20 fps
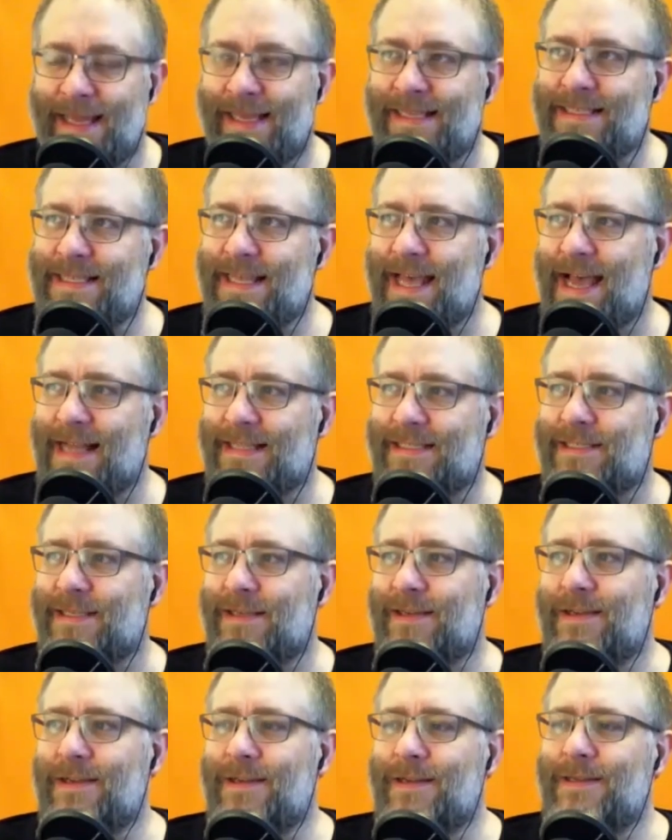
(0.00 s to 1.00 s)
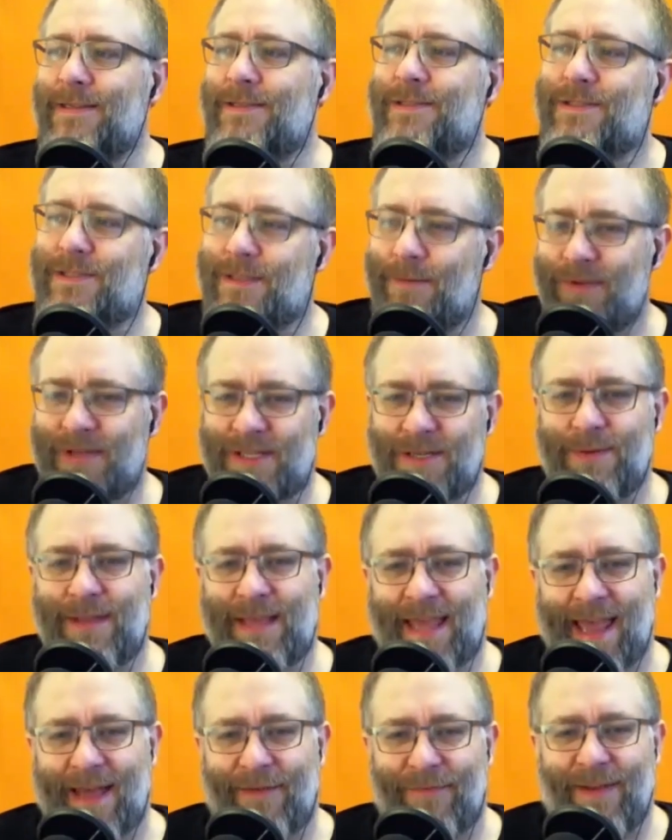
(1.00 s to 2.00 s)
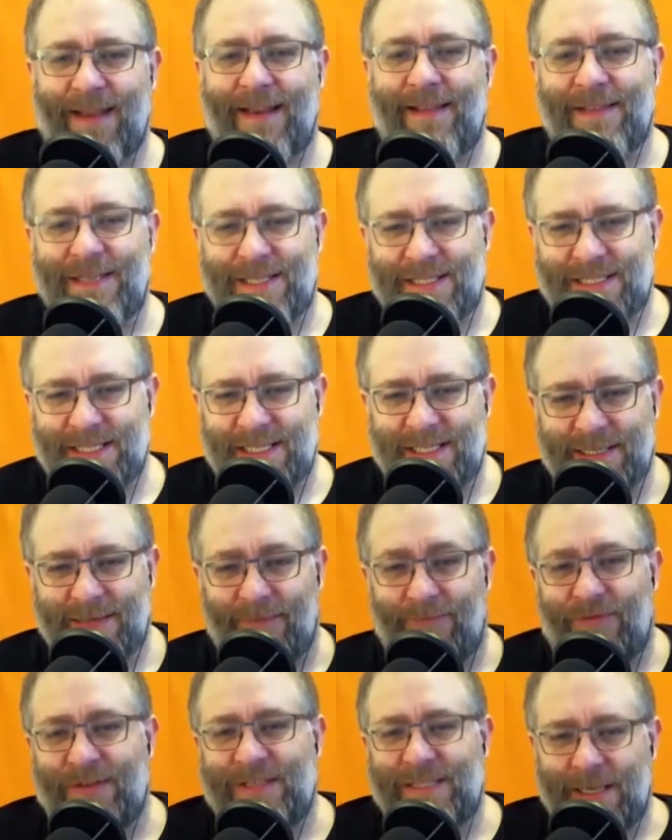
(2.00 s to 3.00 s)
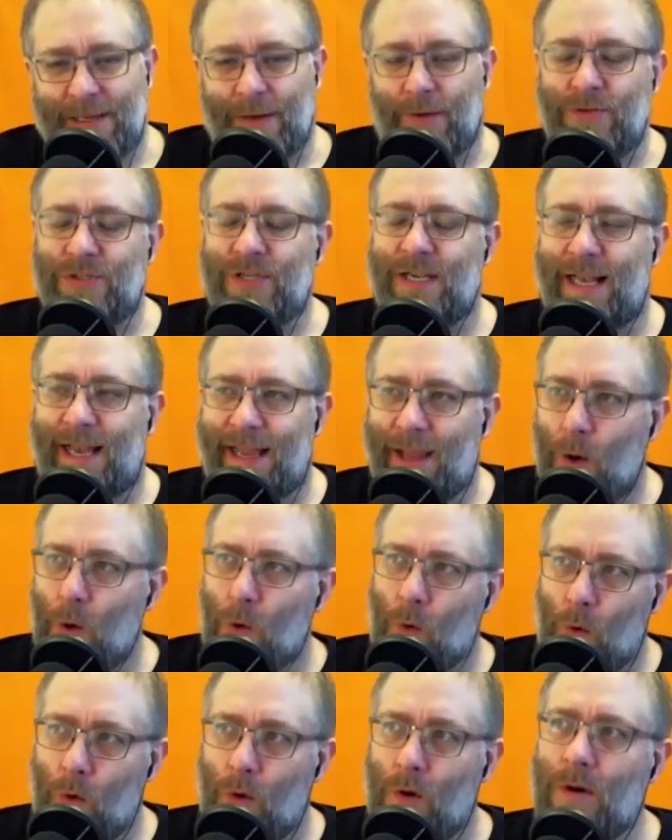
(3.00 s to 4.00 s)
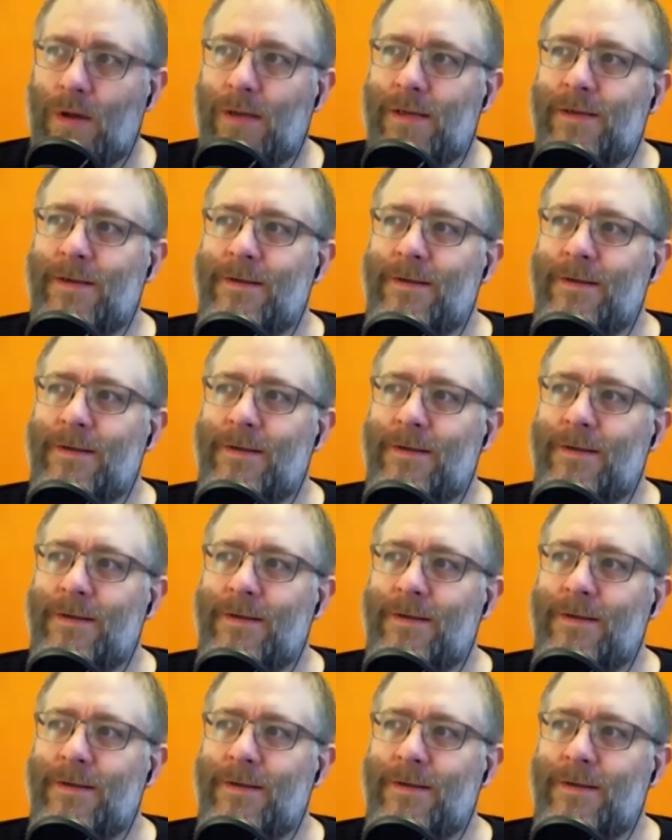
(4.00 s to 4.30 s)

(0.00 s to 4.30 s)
Is that something to do with the caffeine in the system physiologically, or